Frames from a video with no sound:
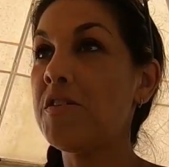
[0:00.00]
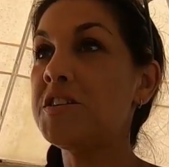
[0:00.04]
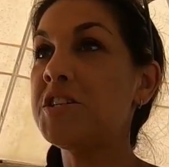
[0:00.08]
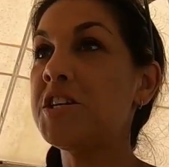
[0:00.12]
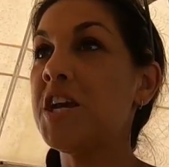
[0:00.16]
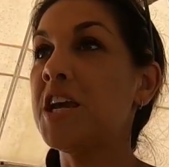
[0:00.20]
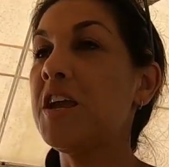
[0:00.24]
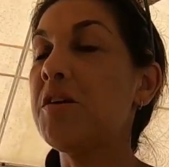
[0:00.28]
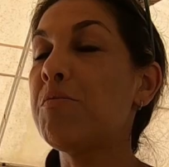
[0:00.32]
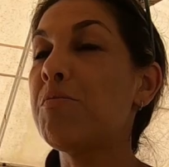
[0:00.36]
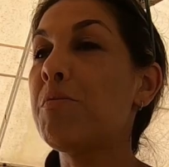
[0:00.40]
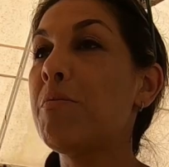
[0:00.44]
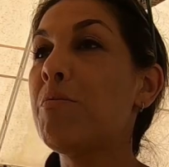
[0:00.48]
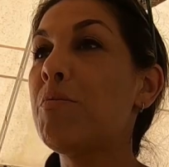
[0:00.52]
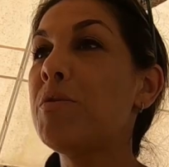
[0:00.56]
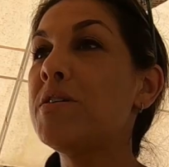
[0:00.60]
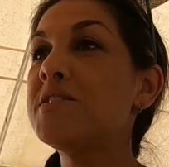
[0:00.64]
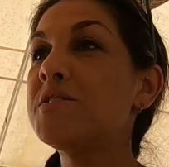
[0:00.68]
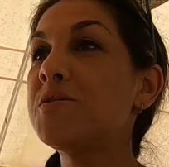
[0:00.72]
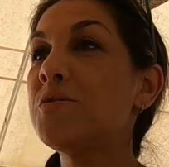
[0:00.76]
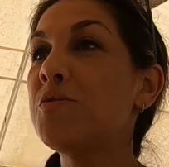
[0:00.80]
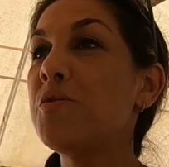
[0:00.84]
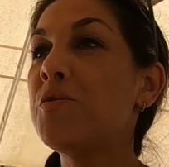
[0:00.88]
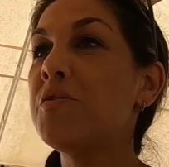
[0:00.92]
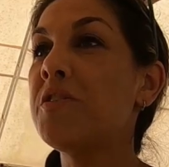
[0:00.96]
Jacob, when we
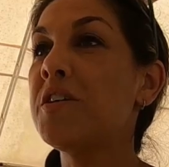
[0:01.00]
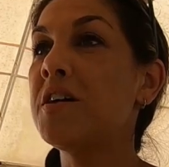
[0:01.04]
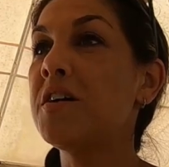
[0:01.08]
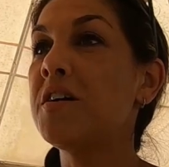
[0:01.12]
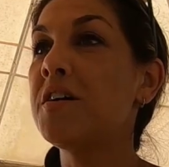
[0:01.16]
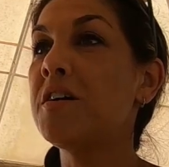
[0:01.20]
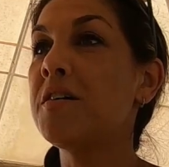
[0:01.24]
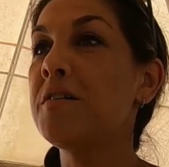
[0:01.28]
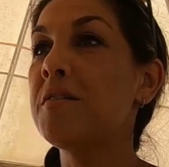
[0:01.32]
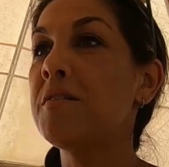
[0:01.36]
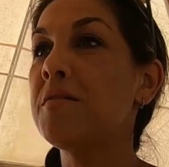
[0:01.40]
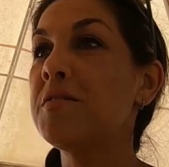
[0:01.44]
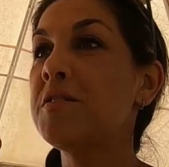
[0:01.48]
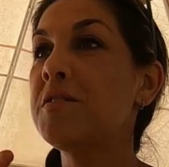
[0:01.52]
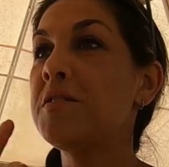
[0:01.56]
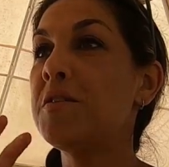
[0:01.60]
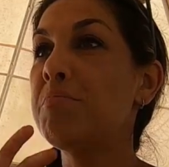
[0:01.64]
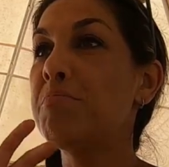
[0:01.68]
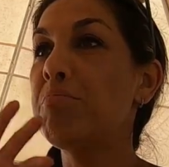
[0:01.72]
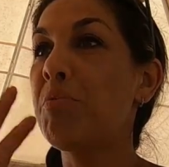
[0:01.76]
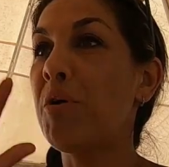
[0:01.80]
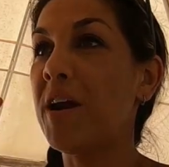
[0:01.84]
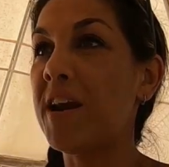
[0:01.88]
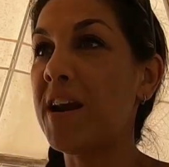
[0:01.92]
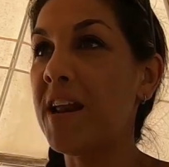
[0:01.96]
saw the
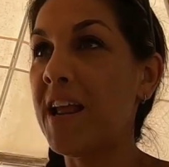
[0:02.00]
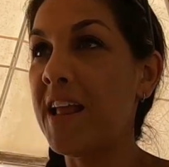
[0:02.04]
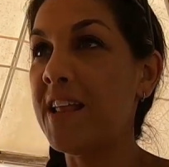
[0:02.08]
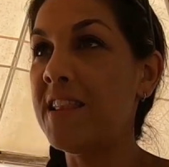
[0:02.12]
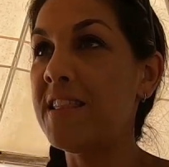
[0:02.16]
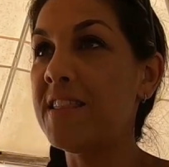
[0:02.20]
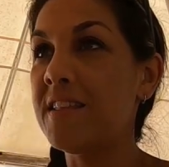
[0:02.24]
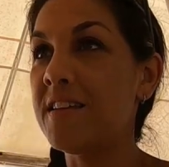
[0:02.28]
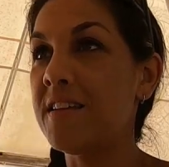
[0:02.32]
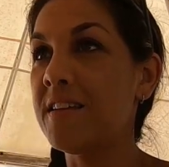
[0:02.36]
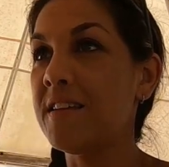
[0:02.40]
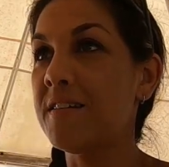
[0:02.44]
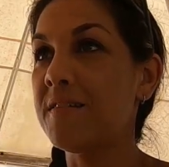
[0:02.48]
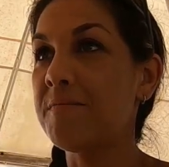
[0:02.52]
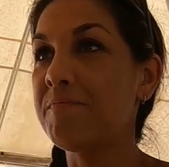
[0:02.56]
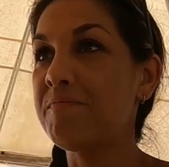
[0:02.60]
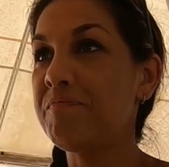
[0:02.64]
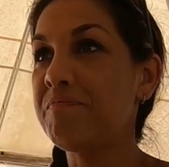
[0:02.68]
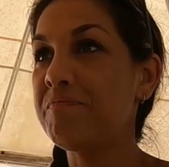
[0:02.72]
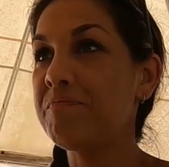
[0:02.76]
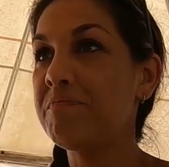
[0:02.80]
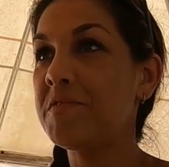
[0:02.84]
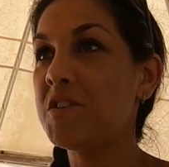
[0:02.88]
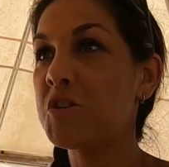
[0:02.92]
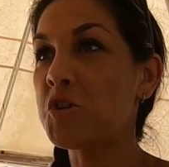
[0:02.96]
bread in the
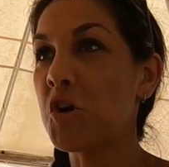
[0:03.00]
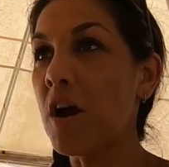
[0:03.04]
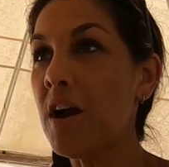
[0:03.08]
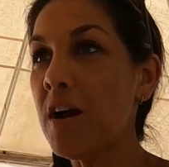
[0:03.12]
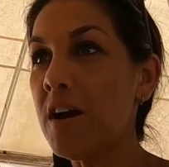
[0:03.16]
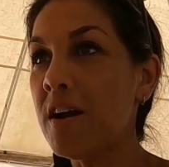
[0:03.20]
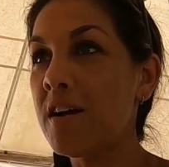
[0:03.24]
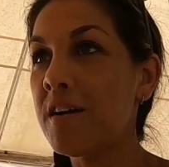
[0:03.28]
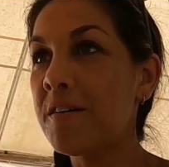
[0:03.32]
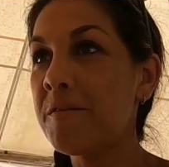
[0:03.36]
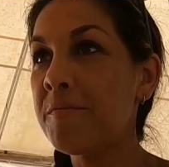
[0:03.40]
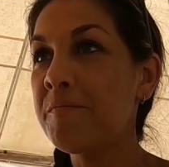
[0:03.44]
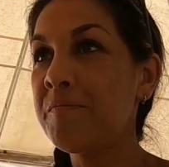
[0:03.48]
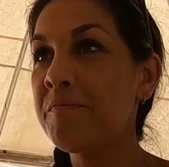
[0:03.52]
truck,